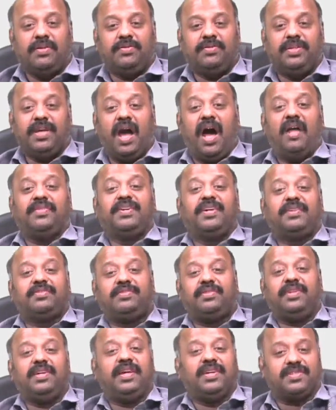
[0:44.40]
the other
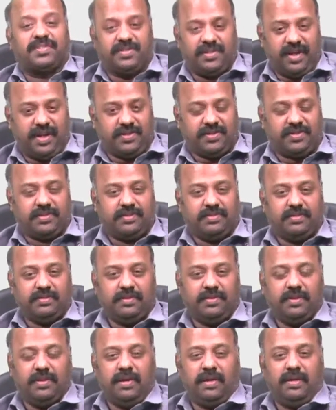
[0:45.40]
three estates,
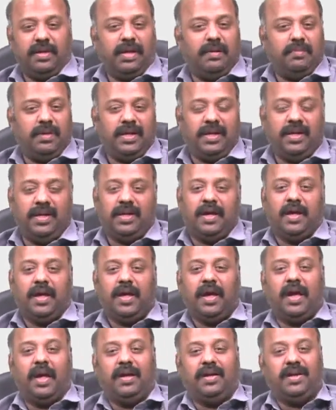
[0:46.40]
namely
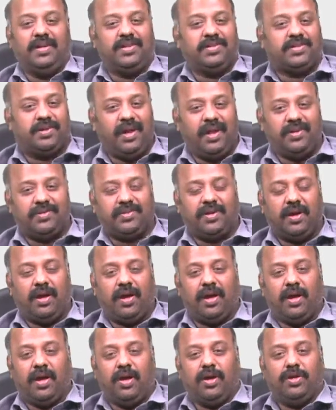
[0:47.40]

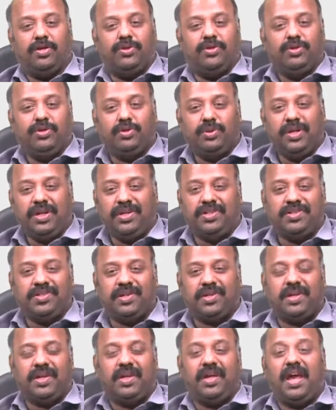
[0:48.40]
legislature,
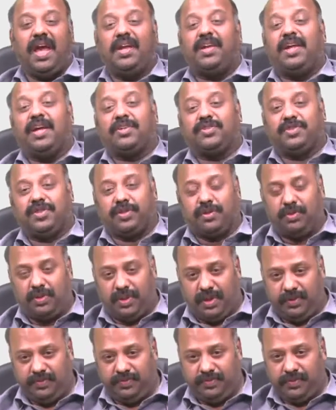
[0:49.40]
judiciary and
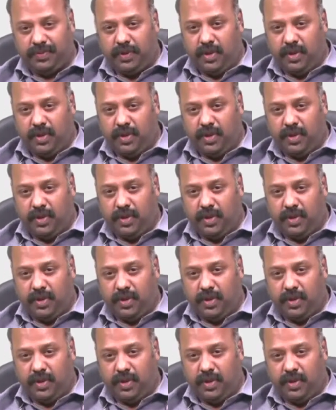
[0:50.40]
executive.